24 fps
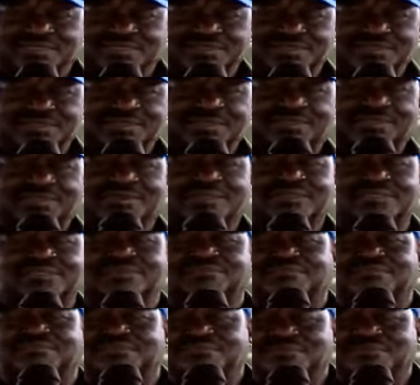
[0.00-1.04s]
hiyo
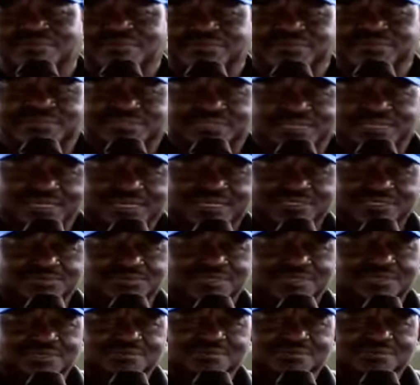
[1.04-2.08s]
wakati mamao
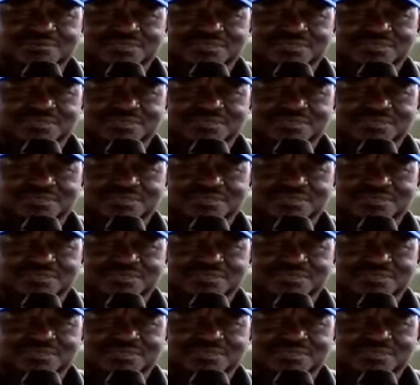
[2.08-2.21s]
imetangazwa